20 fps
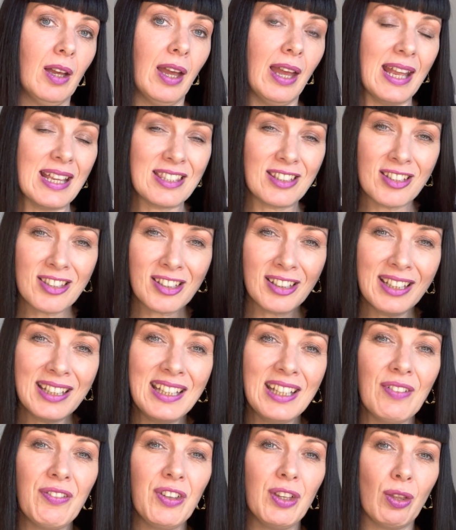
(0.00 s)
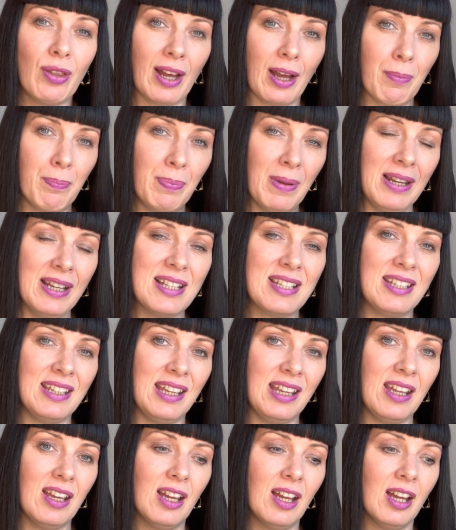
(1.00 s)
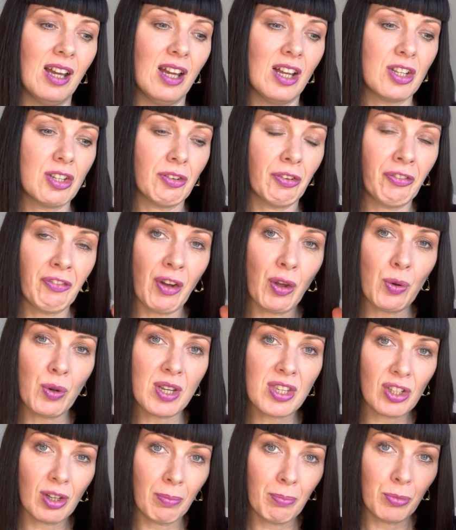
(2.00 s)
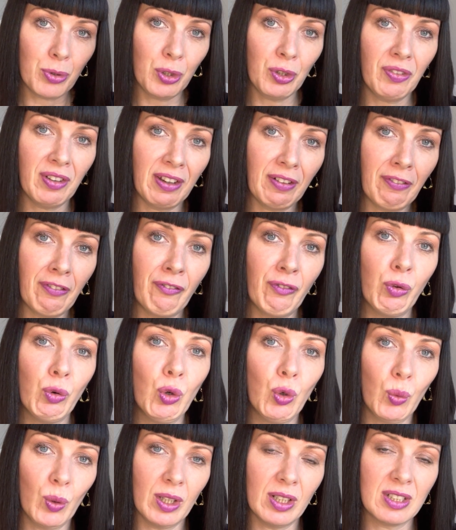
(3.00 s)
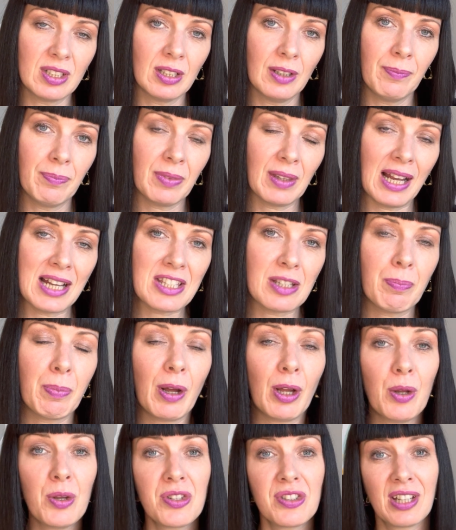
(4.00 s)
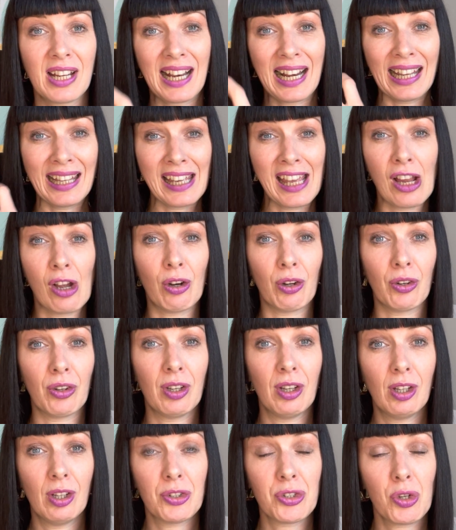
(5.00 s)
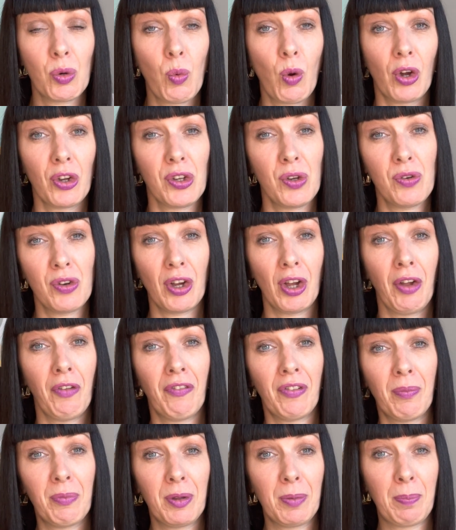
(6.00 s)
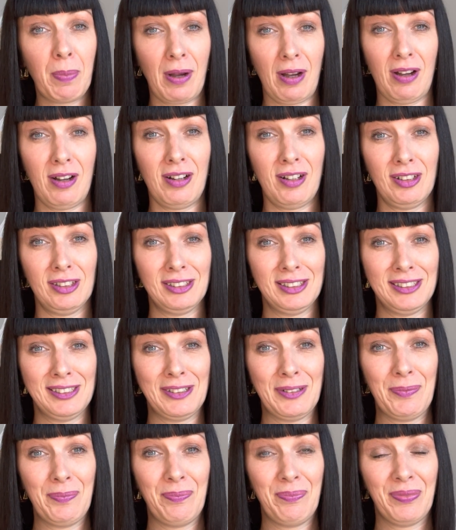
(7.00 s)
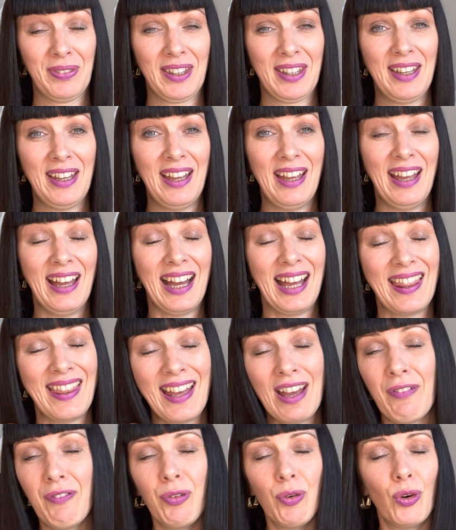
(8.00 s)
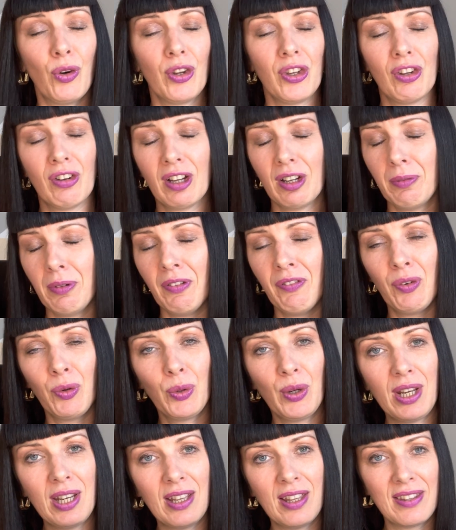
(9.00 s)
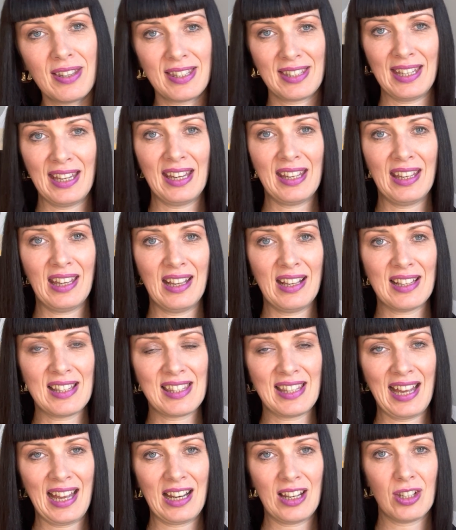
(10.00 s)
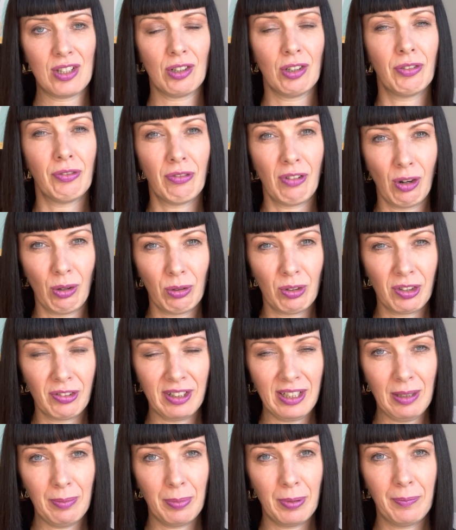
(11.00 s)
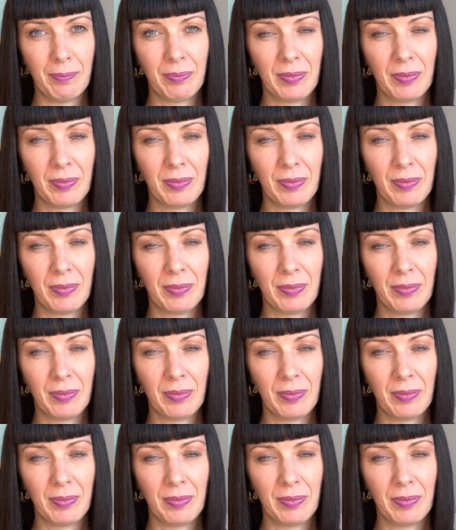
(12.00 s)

It's just going to give you that ability to focus on moving forward as opposed to clinging on to what you know from the past. And therefore, you're going to avoid the sinking sand of role creep.